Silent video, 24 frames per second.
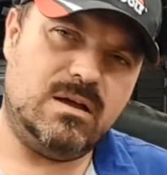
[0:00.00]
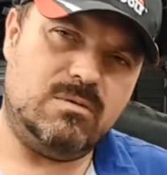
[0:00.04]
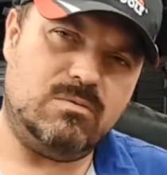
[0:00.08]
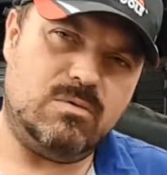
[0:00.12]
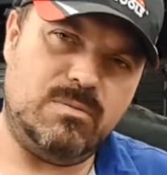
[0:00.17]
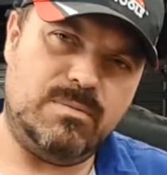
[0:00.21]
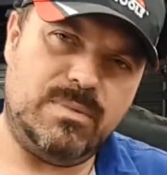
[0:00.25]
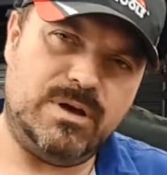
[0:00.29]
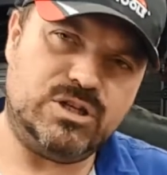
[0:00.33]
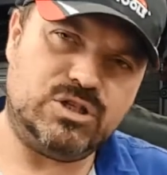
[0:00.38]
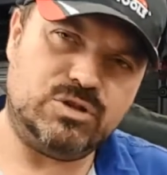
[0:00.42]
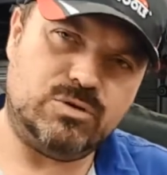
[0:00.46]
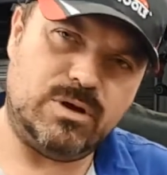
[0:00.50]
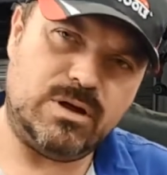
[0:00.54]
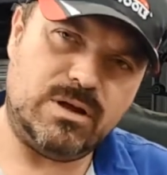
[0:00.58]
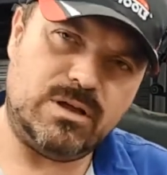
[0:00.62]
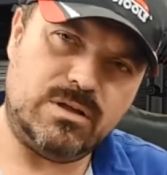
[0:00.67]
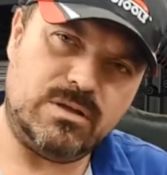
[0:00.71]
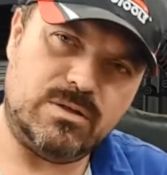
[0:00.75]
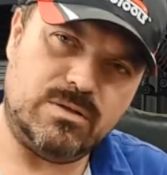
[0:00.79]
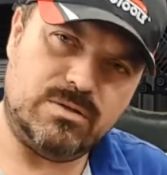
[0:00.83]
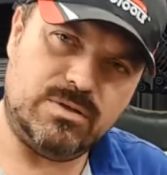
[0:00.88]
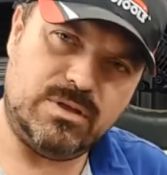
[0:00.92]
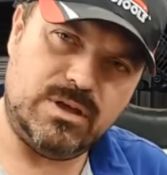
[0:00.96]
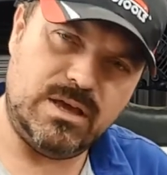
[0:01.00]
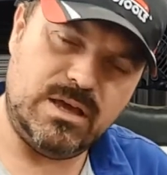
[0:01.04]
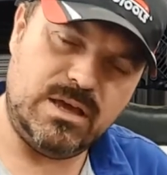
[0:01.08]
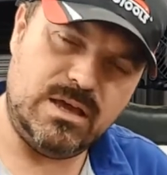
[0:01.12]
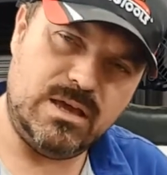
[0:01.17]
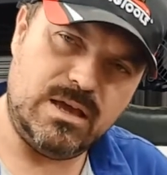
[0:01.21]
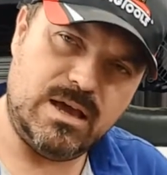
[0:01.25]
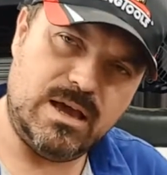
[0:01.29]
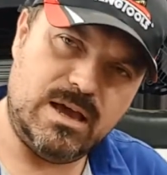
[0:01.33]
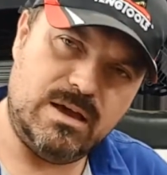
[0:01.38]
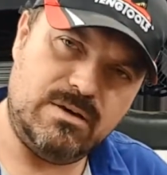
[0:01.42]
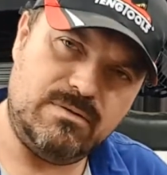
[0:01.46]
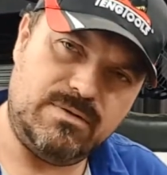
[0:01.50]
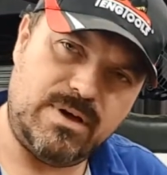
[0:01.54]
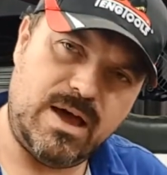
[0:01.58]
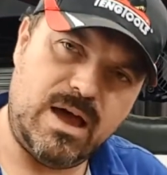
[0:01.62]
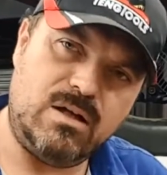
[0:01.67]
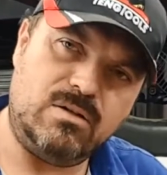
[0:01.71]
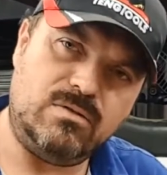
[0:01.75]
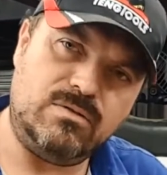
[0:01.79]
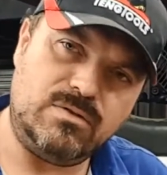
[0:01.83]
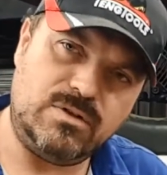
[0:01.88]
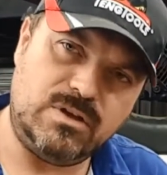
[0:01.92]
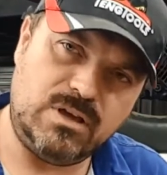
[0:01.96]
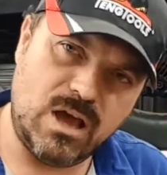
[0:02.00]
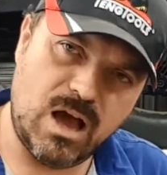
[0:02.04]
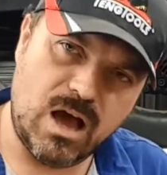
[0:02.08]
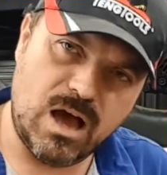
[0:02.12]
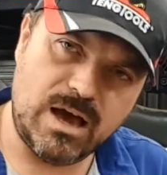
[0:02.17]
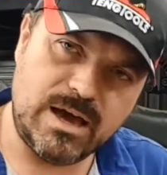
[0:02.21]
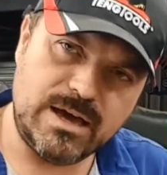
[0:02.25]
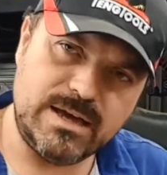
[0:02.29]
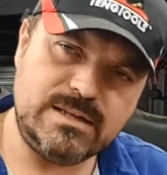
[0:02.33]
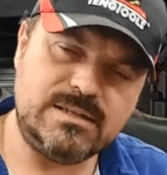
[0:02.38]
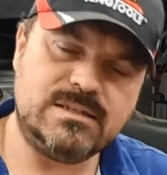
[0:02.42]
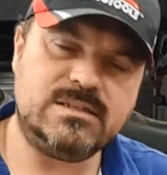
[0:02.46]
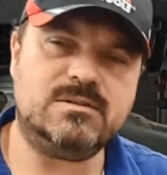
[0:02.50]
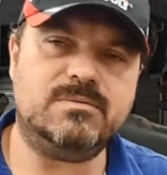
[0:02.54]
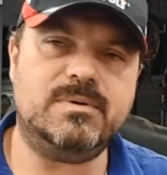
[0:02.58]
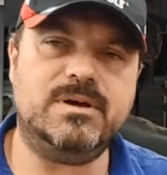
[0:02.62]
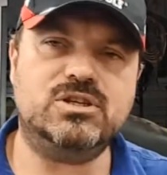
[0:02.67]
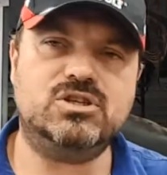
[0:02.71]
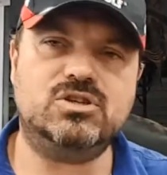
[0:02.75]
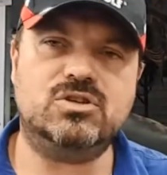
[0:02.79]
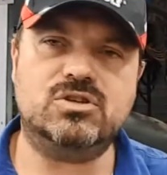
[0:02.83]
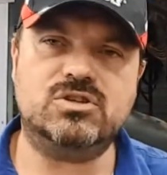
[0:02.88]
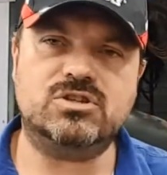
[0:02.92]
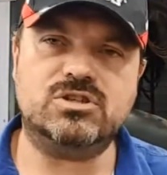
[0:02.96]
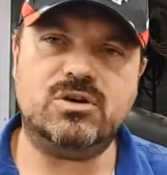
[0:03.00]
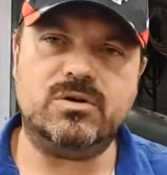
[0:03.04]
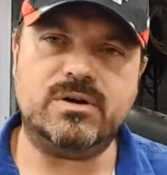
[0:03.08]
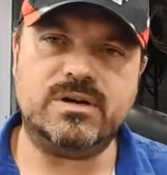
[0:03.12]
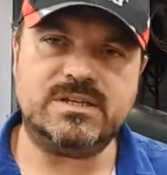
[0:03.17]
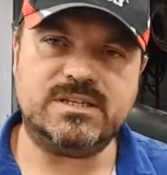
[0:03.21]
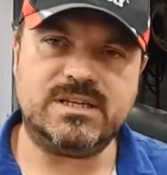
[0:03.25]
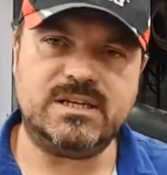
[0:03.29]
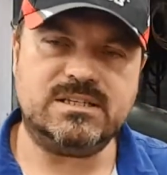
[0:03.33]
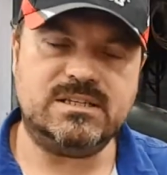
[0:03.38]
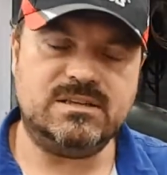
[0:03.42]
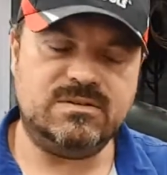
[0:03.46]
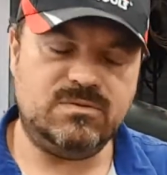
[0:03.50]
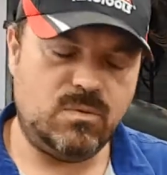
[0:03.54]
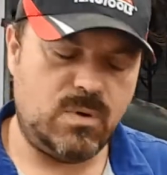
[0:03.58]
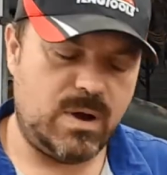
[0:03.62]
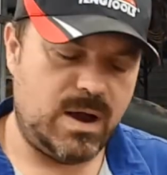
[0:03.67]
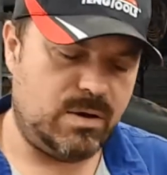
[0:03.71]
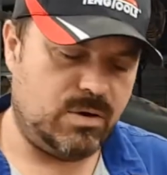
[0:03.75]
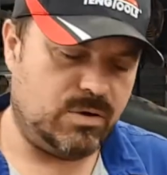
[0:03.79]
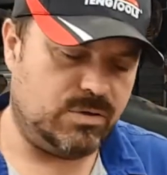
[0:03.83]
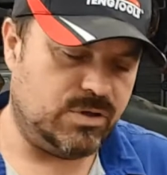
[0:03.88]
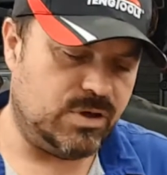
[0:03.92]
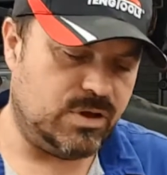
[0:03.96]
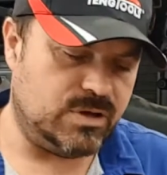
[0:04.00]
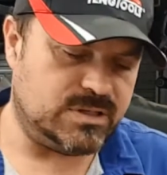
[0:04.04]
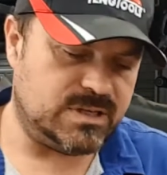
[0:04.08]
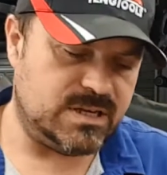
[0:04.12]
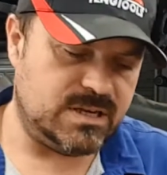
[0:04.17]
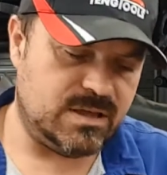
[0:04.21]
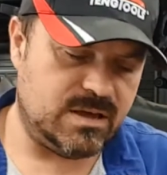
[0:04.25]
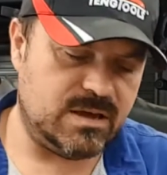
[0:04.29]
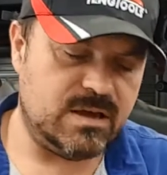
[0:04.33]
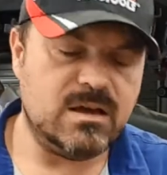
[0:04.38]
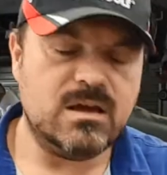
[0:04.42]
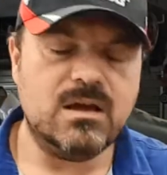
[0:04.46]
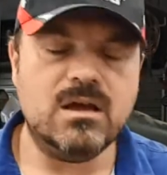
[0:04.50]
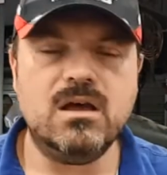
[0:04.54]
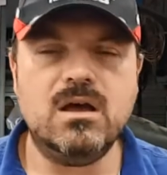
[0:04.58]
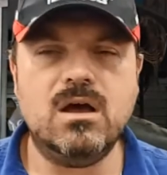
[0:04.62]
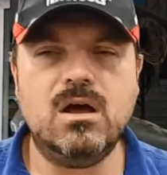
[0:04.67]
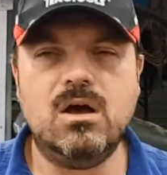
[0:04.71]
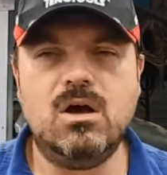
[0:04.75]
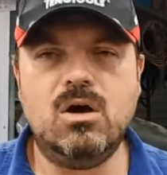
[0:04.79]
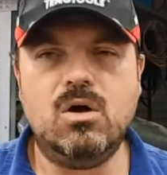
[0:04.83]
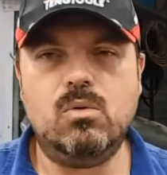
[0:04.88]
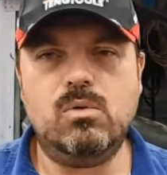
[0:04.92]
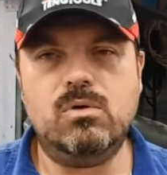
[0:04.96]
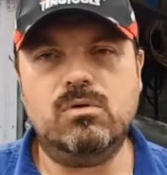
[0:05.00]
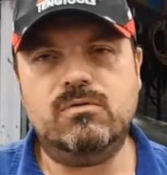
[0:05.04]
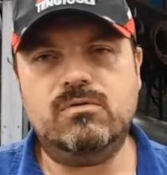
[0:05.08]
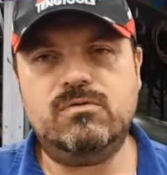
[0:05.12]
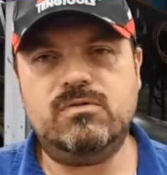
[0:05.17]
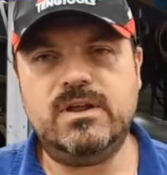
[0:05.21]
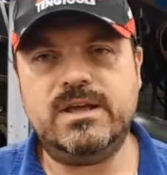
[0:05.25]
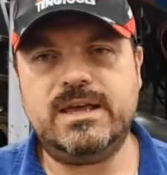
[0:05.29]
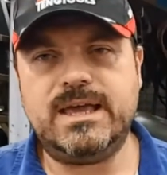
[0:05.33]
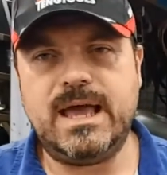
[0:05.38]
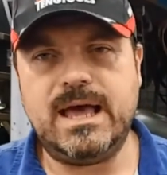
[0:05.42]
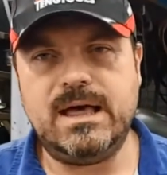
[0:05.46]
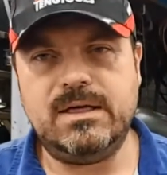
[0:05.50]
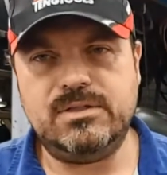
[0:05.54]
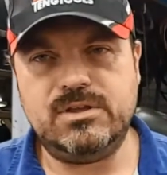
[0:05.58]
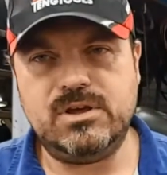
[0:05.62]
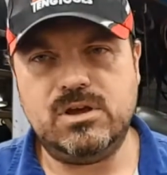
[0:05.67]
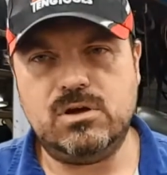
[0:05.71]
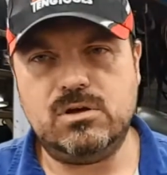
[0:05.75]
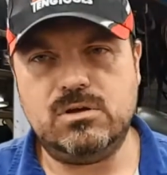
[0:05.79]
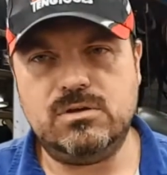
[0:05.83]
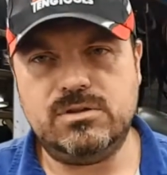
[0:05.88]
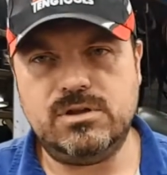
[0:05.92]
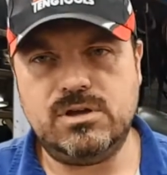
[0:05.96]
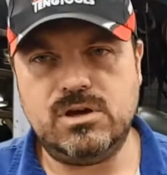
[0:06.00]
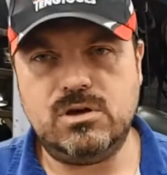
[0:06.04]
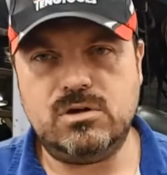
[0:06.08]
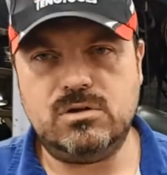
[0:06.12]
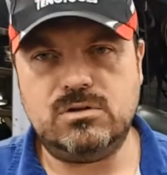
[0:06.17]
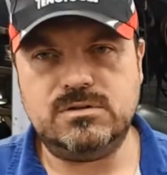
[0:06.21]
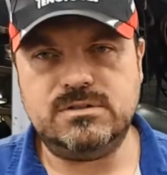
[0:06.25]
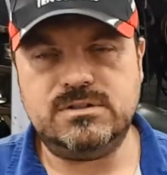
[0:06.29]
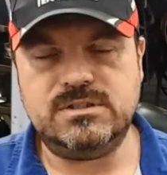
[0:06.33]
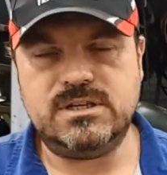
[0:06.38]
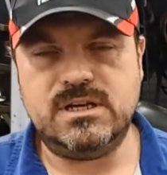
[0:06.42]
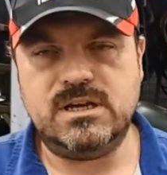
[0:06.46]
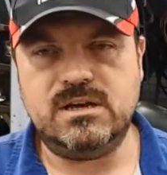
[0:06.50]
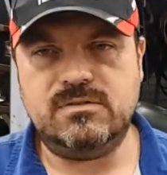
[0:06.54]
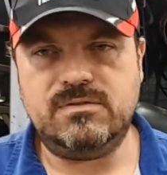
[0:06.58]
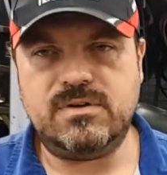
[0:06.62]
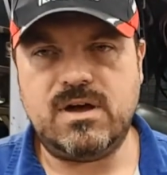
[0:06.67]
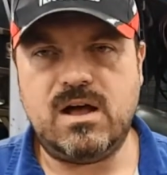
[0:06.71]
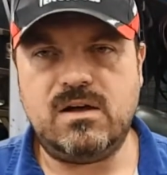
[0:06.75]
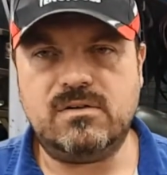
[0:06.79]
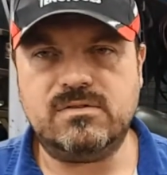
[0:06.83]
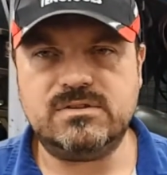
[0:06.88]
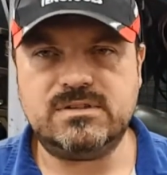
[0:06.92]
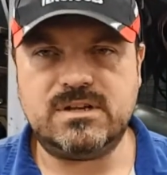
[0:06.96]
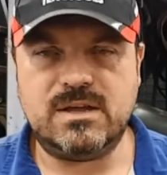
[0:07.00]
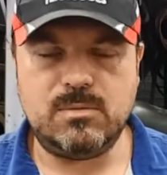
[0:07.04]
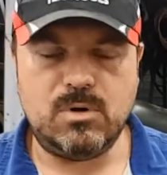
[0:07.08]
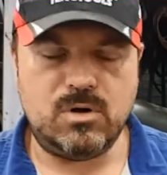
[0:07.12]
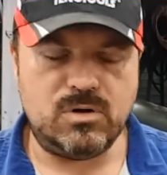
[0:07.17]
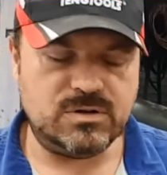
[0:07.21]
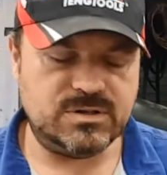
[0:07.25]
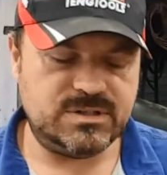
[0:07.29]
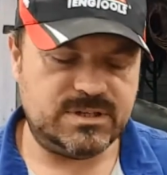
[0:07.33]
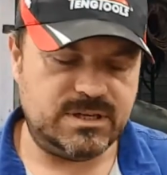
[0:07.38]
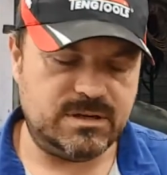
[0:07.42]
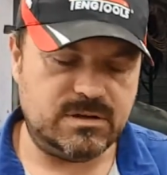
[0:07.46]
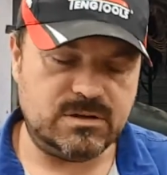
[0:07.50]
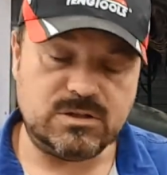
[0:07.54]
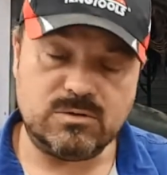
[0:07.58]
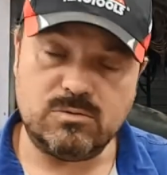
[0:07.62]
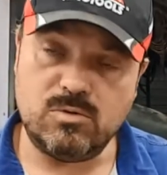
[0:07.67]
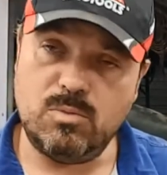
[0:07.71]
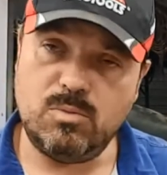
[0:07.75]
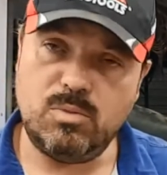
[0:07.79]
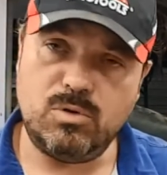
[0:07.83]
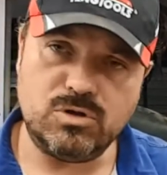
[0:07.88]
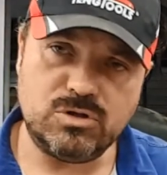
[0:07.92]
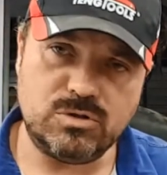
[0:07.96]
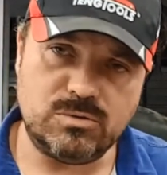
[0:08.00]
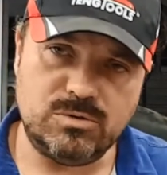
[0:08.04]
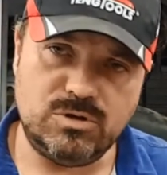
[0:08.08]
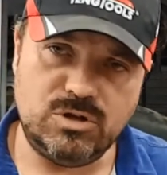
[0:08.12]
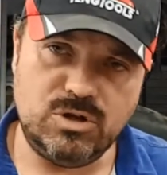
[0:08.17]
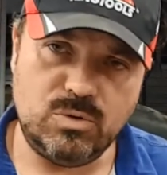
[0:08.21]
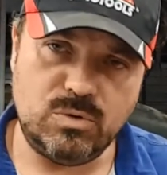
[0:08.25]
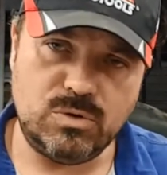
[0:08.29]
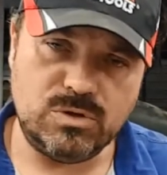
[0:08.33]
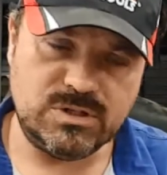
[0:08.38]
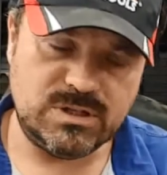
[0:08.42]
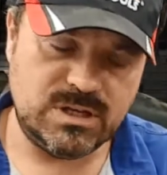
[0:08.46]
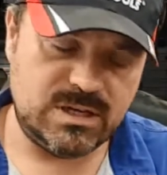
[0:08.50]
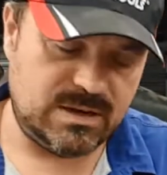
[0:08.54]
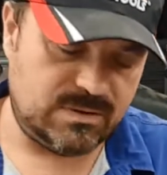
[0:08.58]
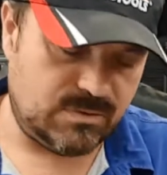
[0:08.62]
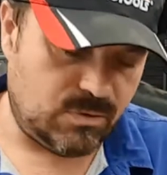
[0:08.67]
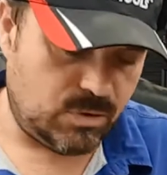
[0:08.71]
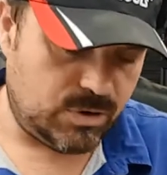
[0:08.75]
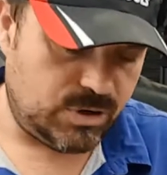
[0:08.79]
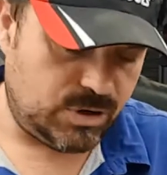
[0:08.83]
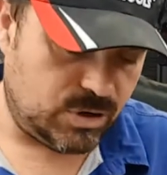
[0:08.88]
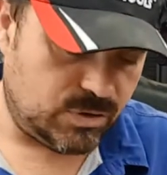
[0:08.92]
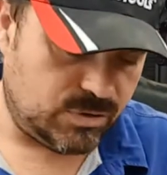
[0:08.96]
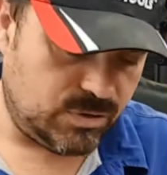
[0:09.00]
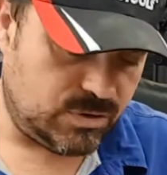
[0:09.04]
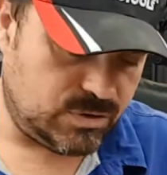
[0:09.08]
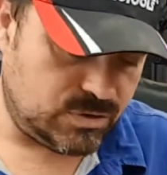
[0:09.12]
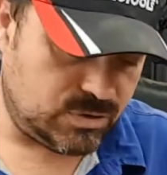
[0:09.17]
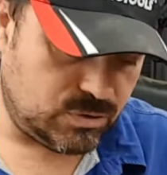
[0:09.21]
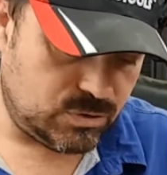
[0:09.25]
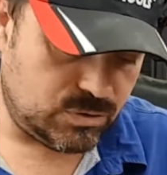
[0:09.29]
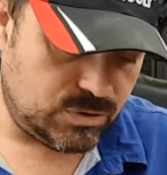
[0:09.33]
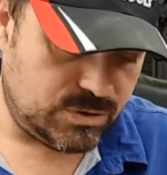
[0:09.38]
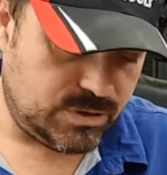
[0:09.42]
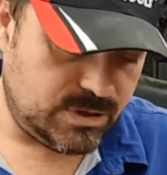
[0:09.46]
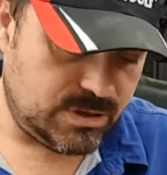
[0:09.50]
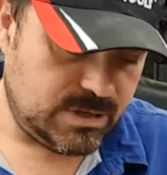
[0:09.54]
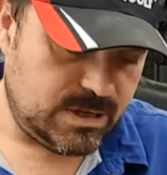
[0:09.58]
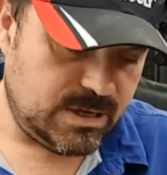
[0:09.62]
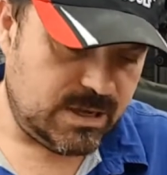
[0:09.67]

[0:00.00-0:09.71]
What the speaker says: we're measuring the valve guides to make sure there's no excessive wear on those either, we'll flick out the old valve stem oil seals and we'll put some new ones in. I've already got those ordered.